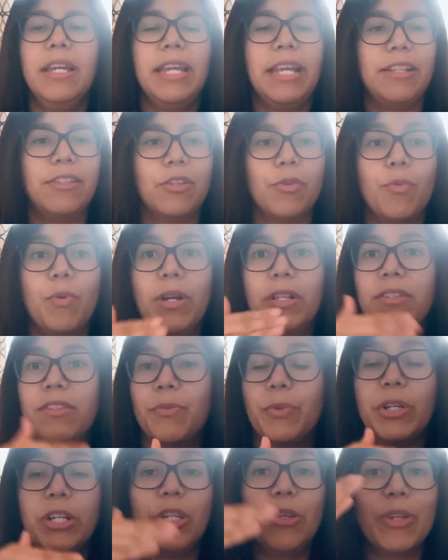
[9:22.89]
It's the ones
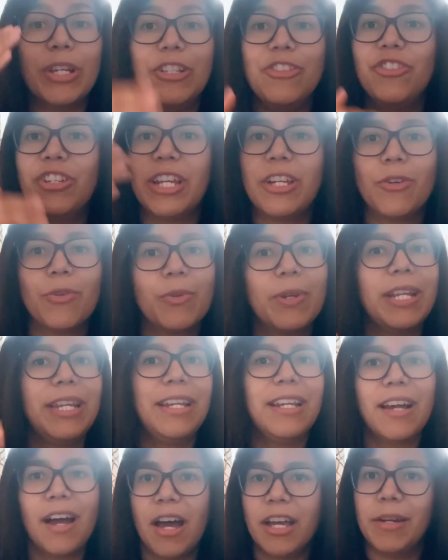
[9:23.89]
where you can
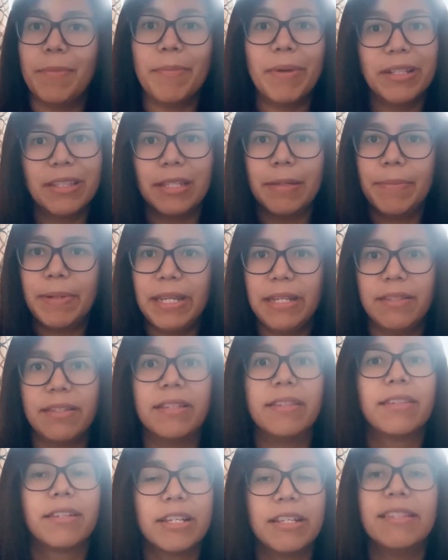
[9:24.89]
generate on a monthly
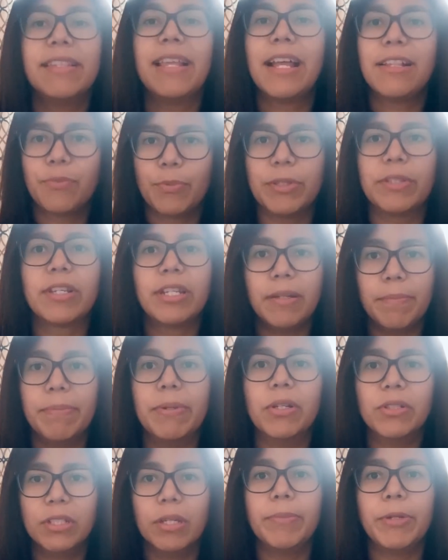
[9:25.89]
basis, because that's what's going to
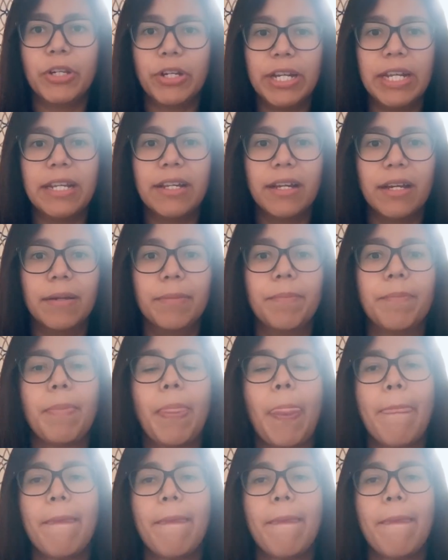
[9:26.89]
build up your income.